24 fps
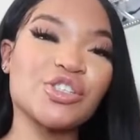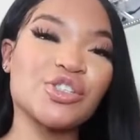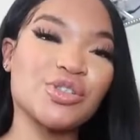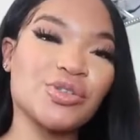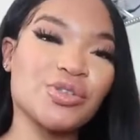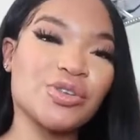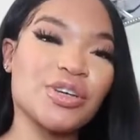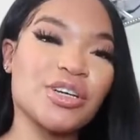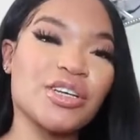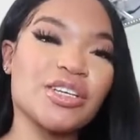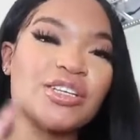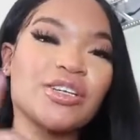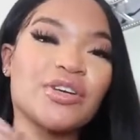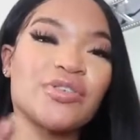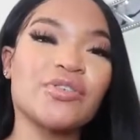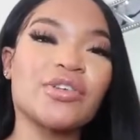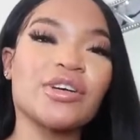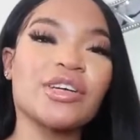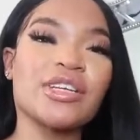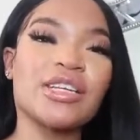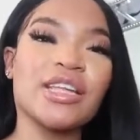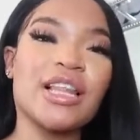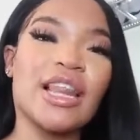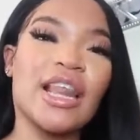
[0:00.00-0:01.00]
enjoyed don't
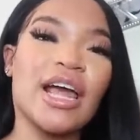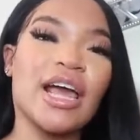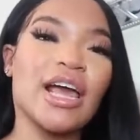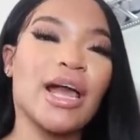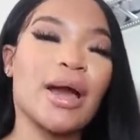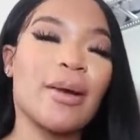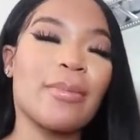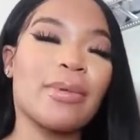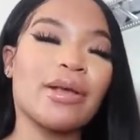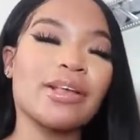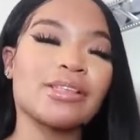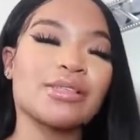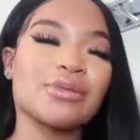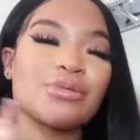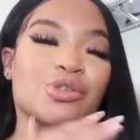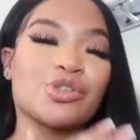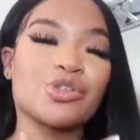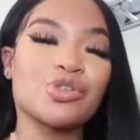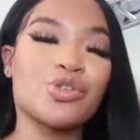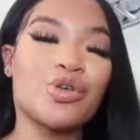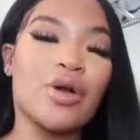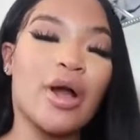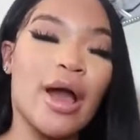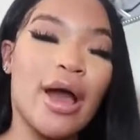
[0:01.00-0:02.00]
forget to like comment
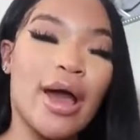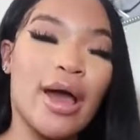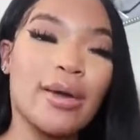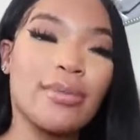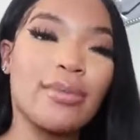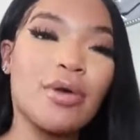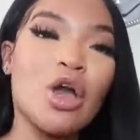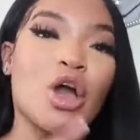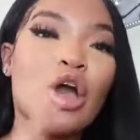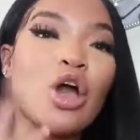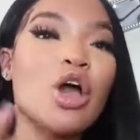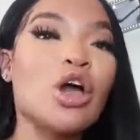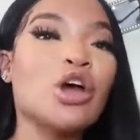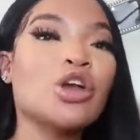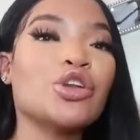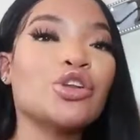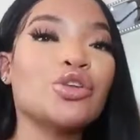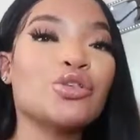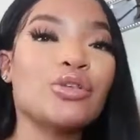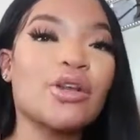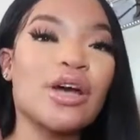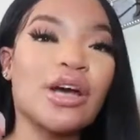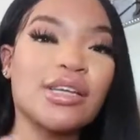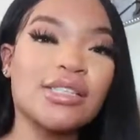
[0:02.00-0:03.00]
subscribe
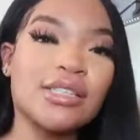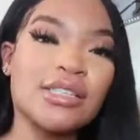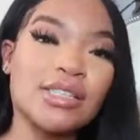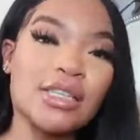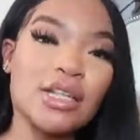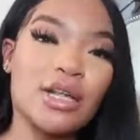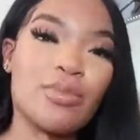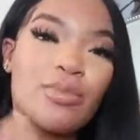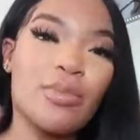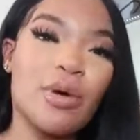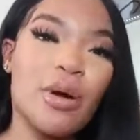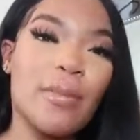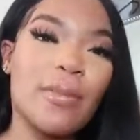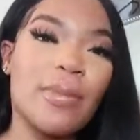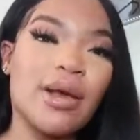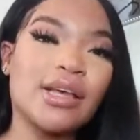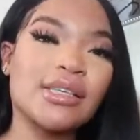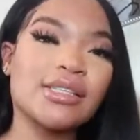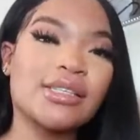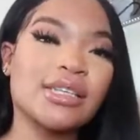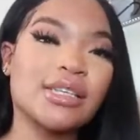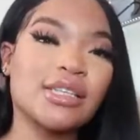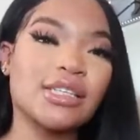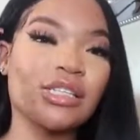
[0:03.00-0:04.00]
do not sleep on
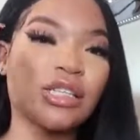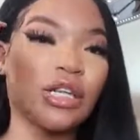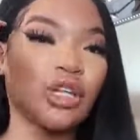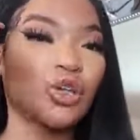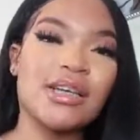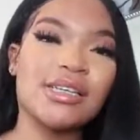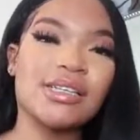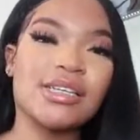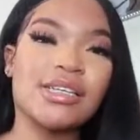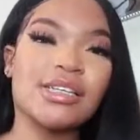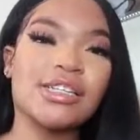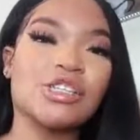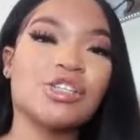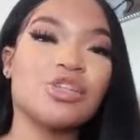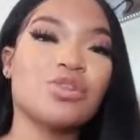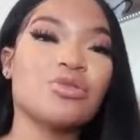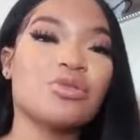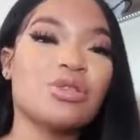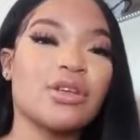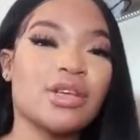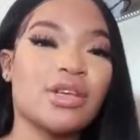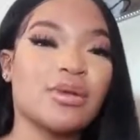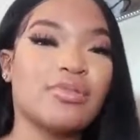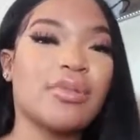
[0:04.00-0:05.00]
basics basics
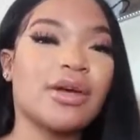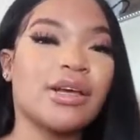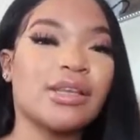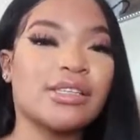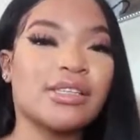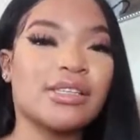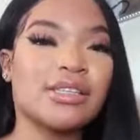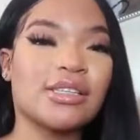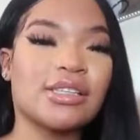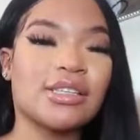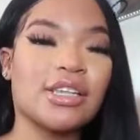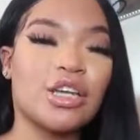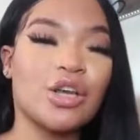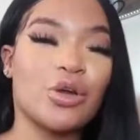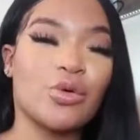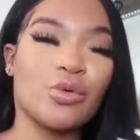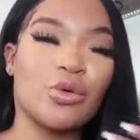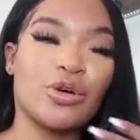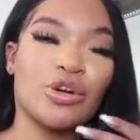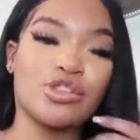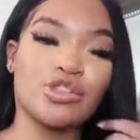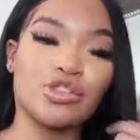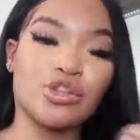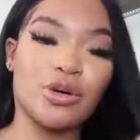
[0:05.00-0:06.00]
you need basics in
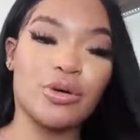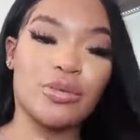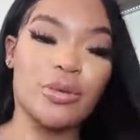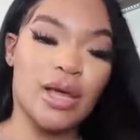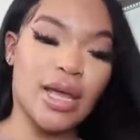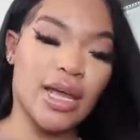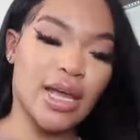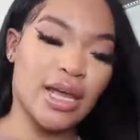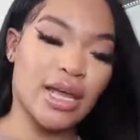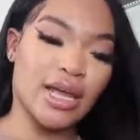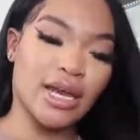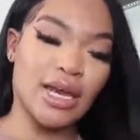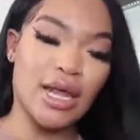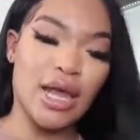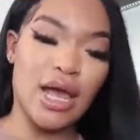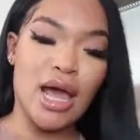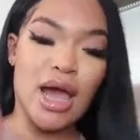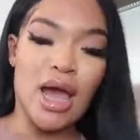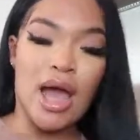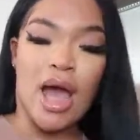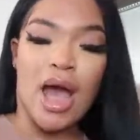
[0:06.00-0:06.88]
your wardrobe and